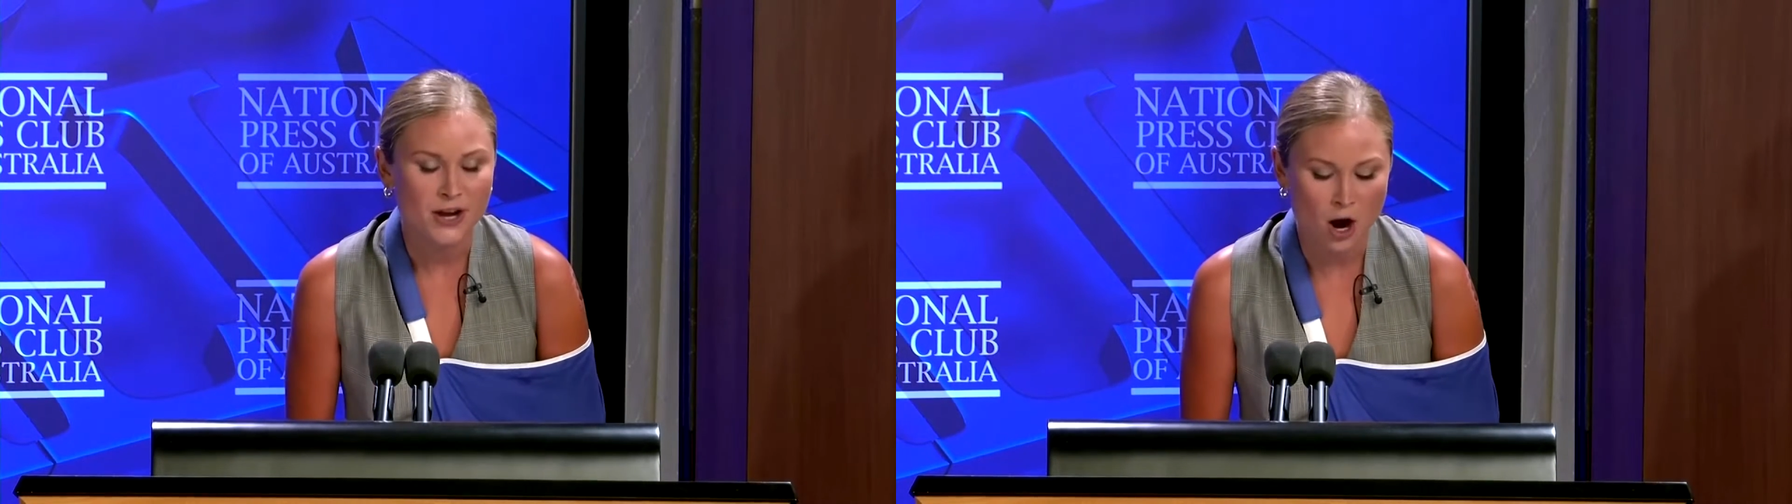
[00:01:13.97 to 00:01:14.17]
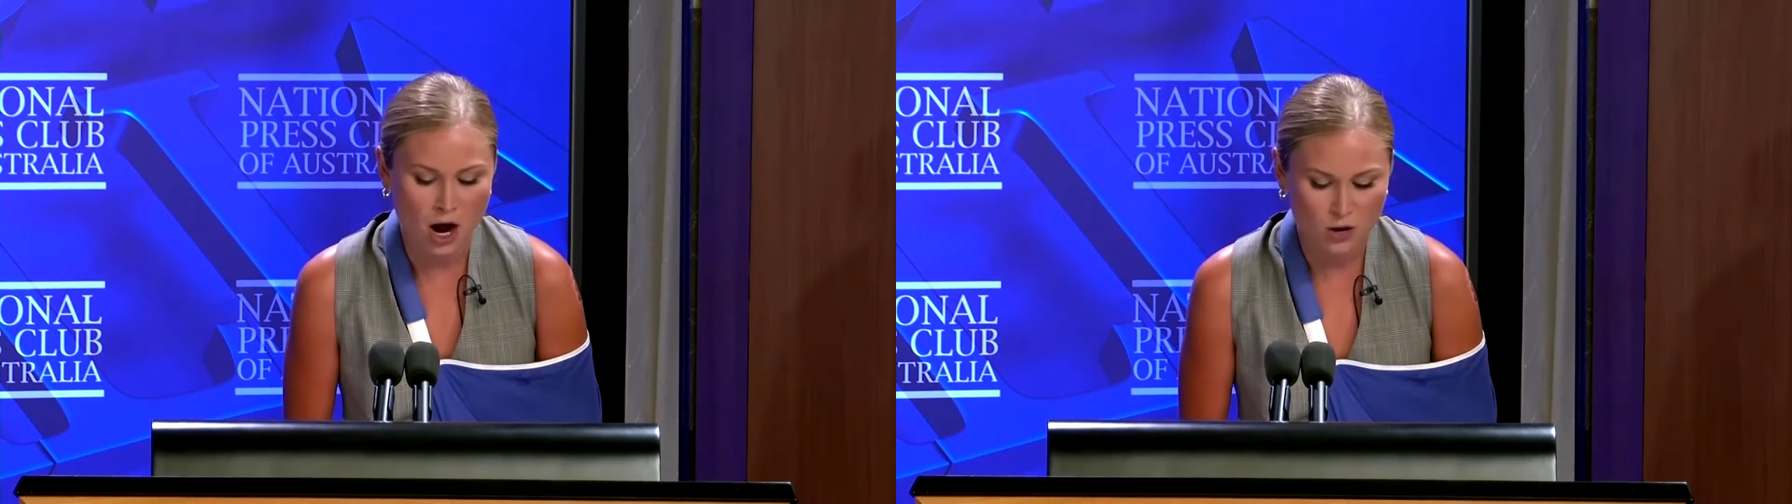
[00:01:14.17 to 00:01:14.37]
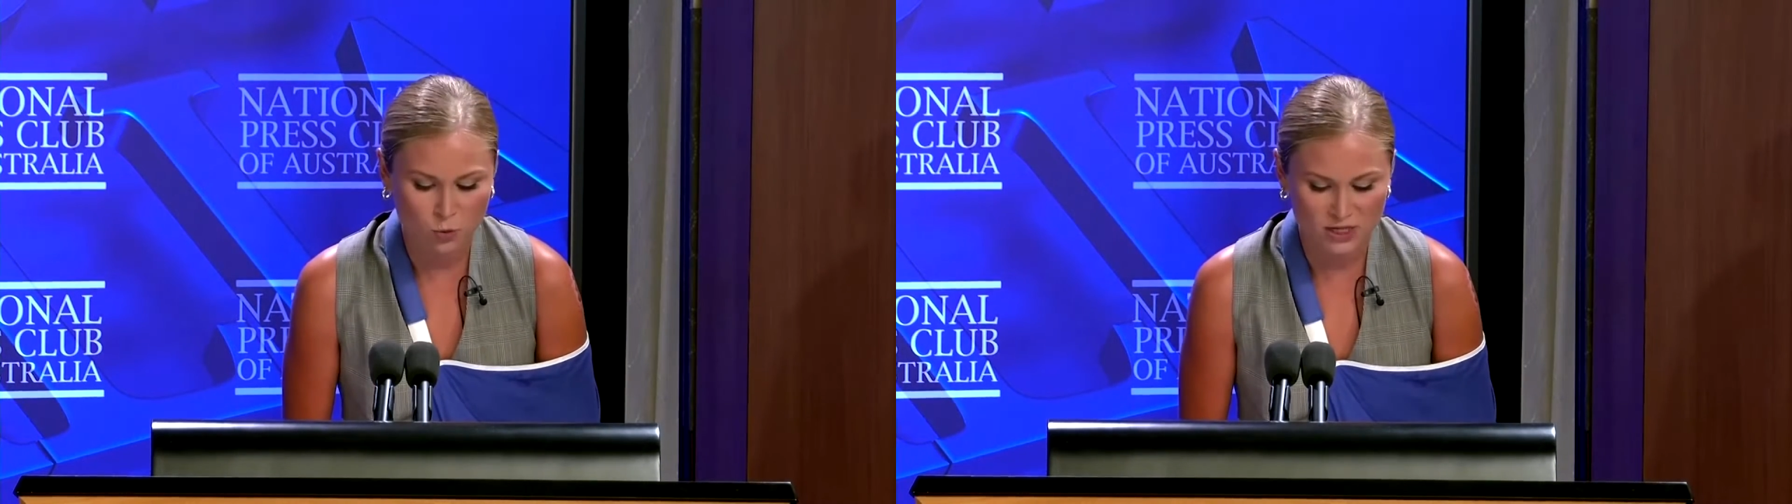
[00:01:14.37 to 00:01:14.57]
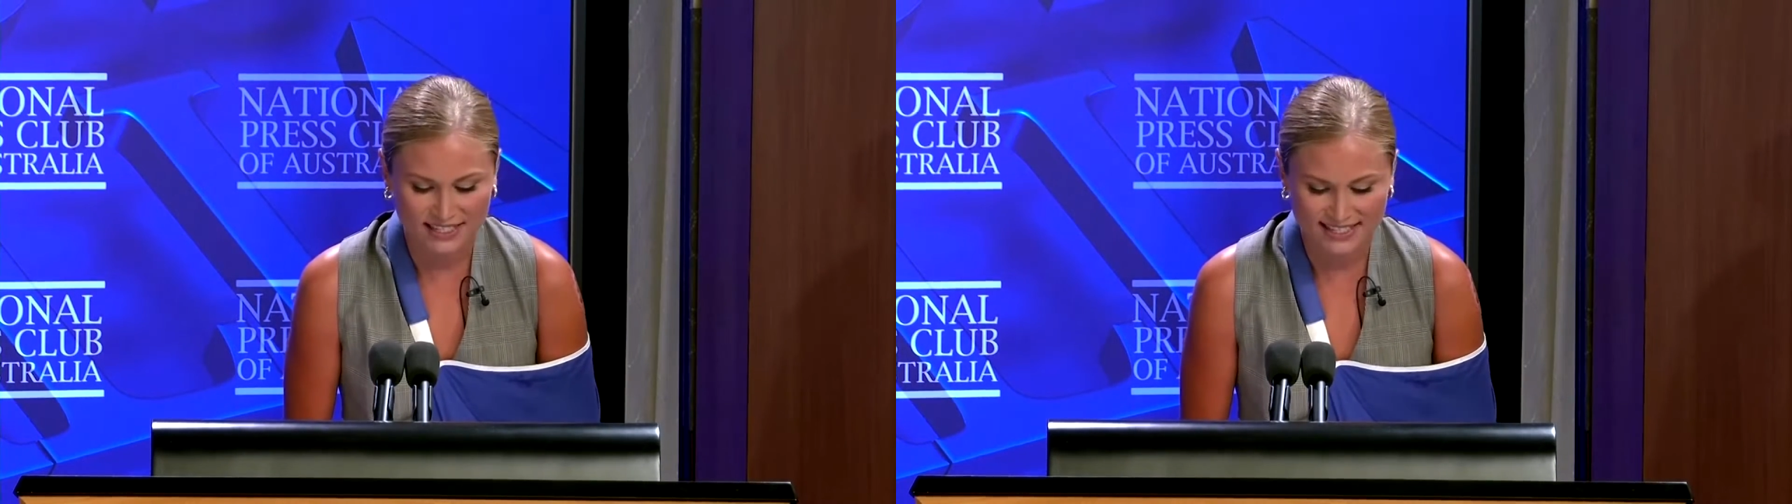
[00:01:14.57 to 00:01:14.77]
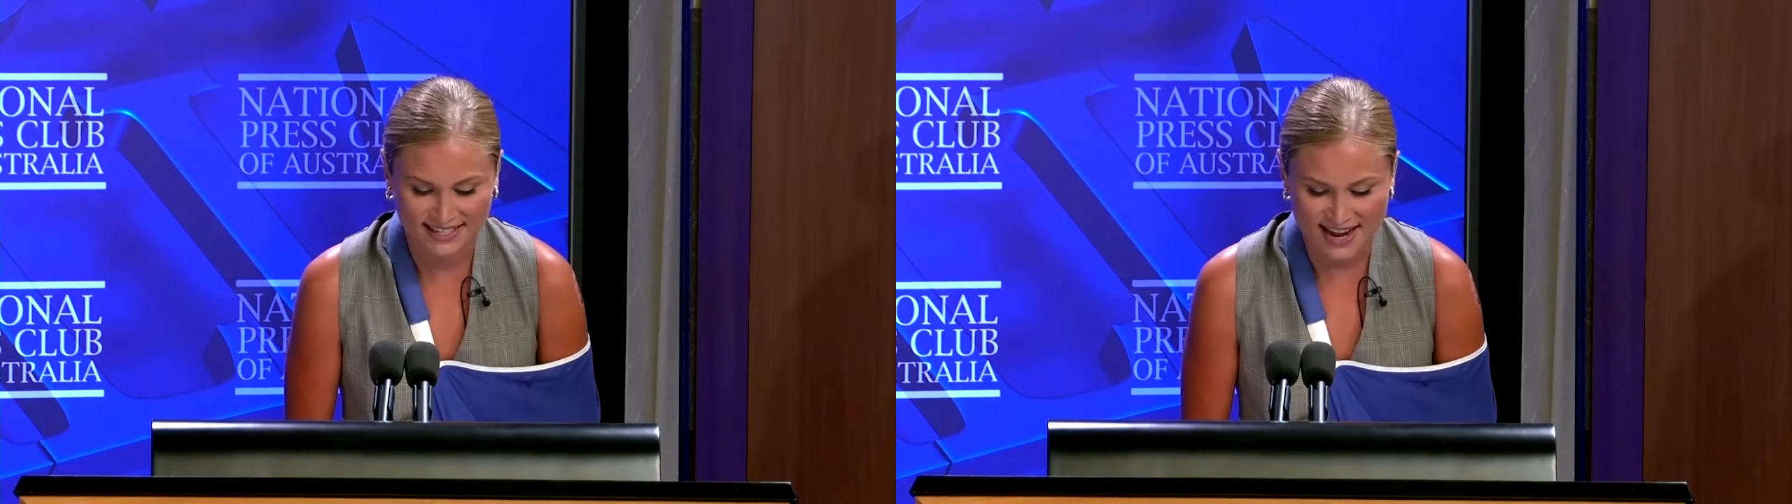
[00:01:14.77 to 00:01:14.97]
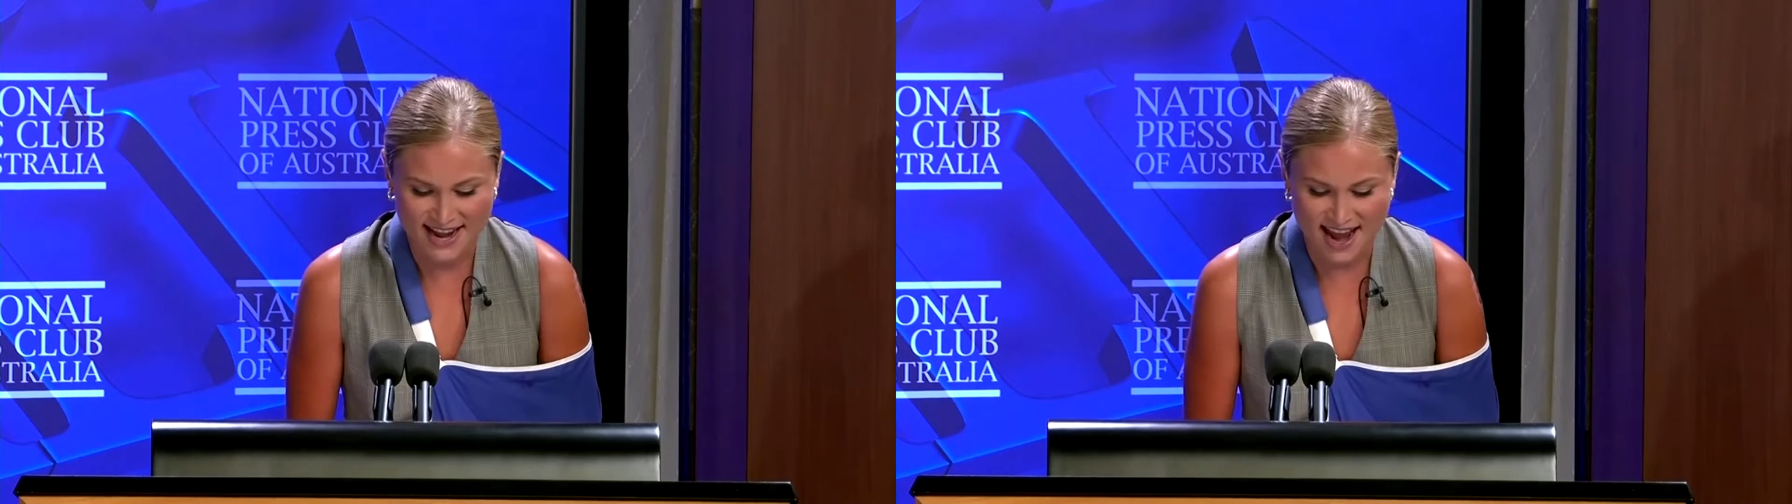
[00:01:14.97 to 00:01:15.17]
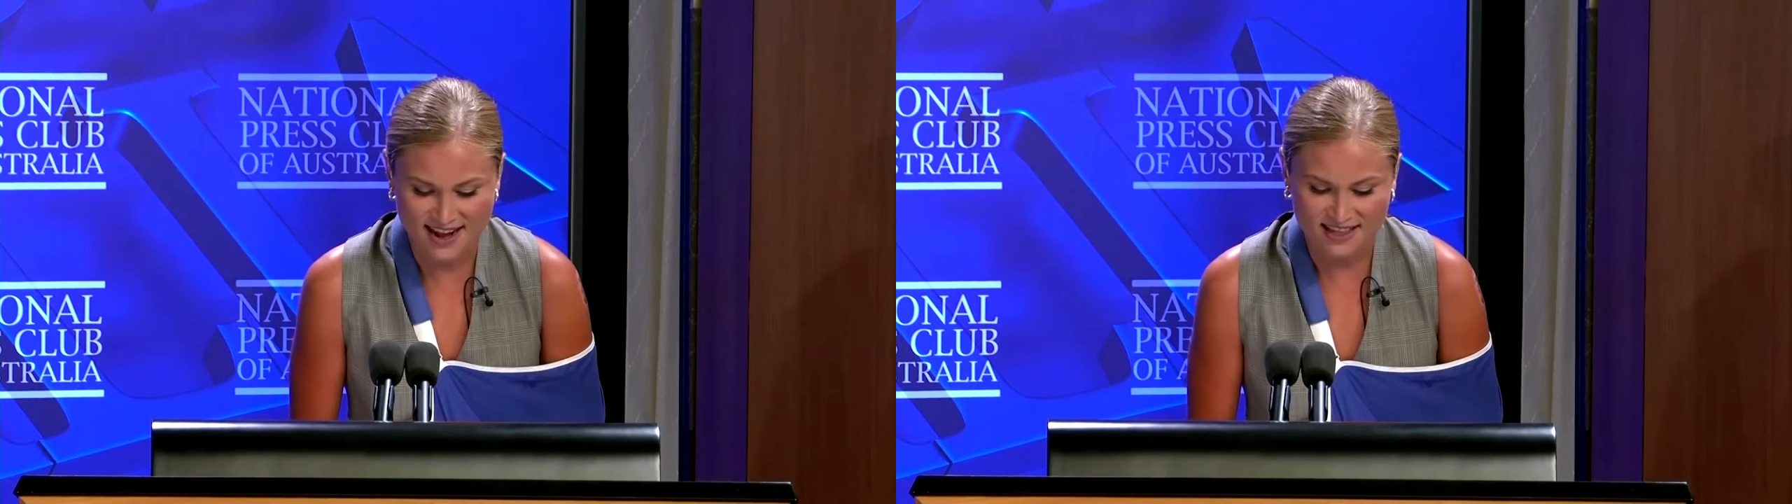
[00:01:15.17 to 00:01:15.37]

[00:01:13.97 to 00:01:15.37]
that I wouldn't say